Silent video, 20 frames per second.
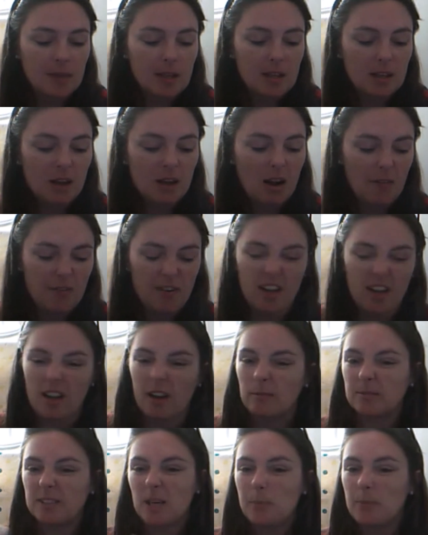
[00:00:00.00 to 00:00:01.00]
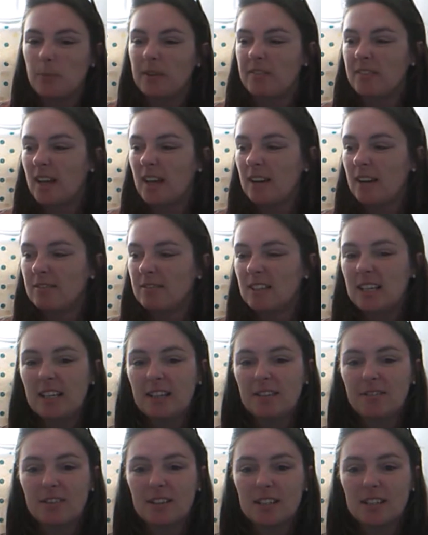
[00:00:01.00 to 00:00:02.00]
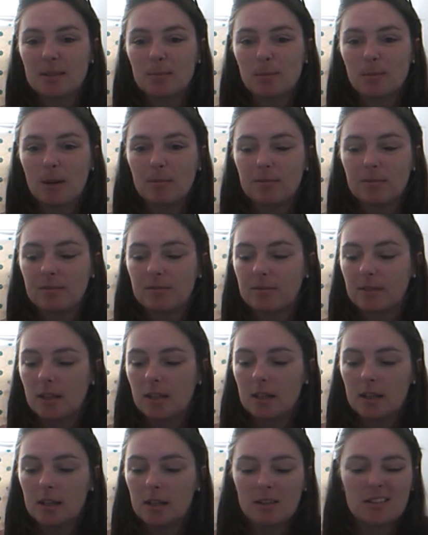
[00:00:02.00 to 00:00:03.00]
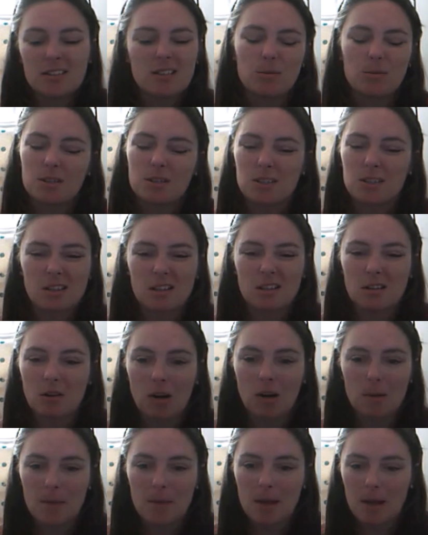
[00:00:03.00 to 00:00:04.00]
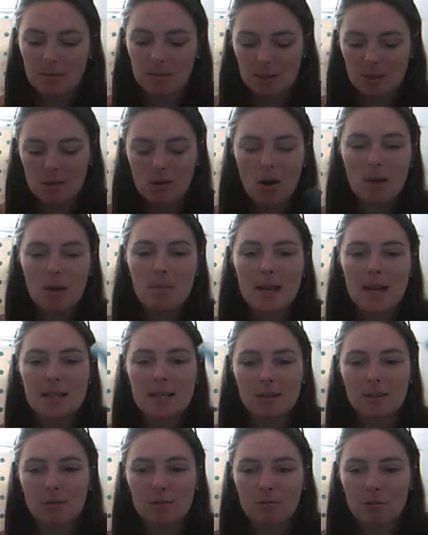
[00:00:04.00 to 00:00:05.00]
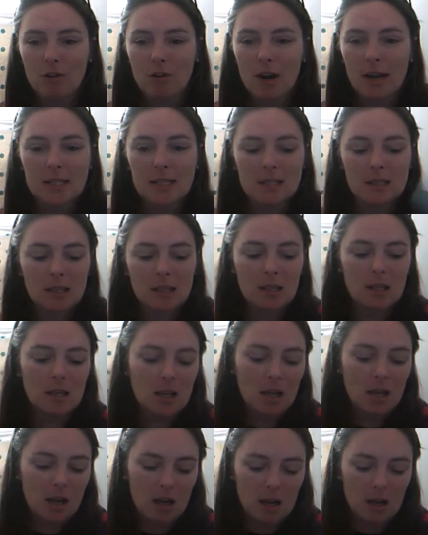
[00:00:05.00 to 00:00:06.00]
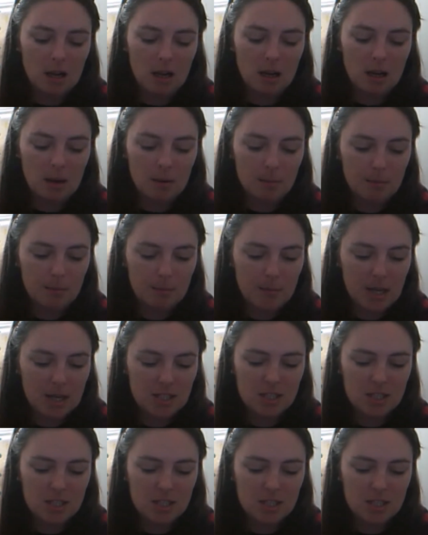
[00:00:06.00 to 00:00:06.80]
I think I'm done with that really for this month, because it was just a nightmare. It was a nightmare to thread. It just